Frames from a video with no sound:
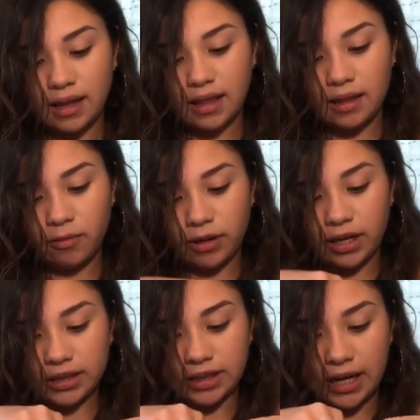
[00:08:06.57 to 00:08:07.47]
And then we're
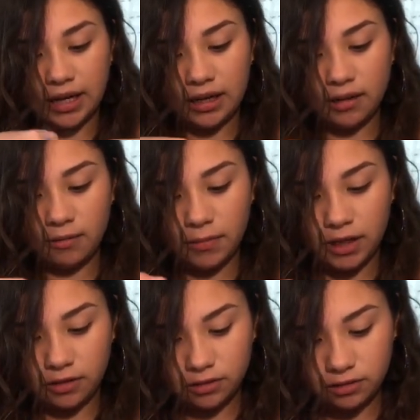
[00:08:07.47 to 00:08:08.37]
going to tie it in the
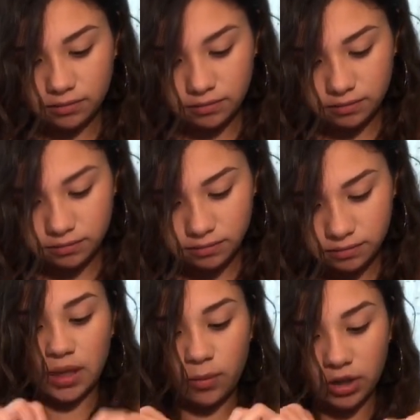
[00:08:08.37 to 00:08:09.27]
middle,
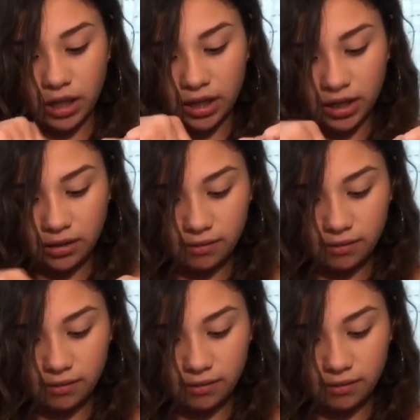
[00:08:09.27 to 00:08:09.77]
double knot.